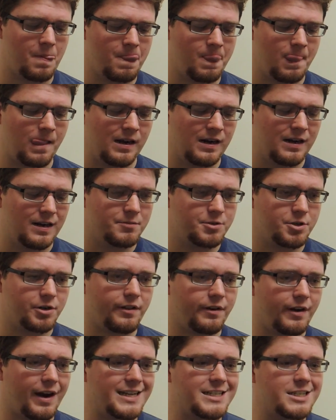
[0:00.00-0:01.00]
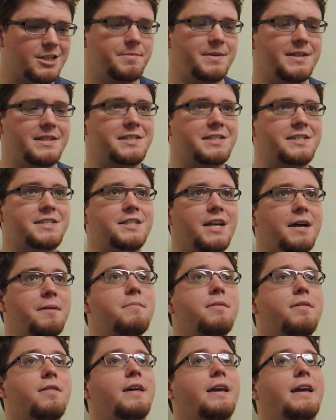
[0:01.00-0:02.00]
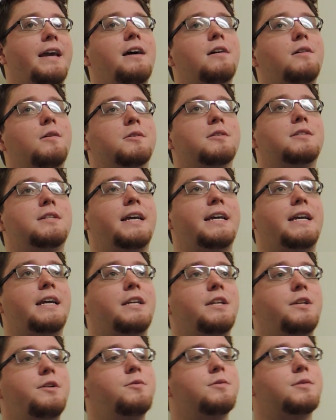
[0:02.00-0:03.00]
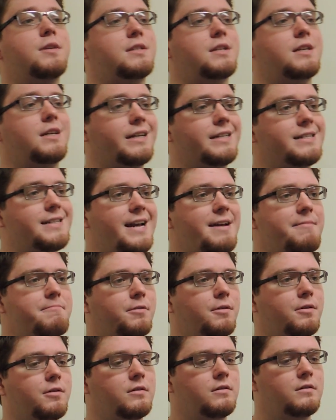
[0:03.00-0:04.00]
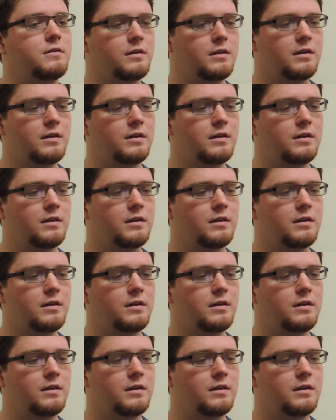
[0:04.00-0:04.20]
I'm sure there has to be something else I can use as an example,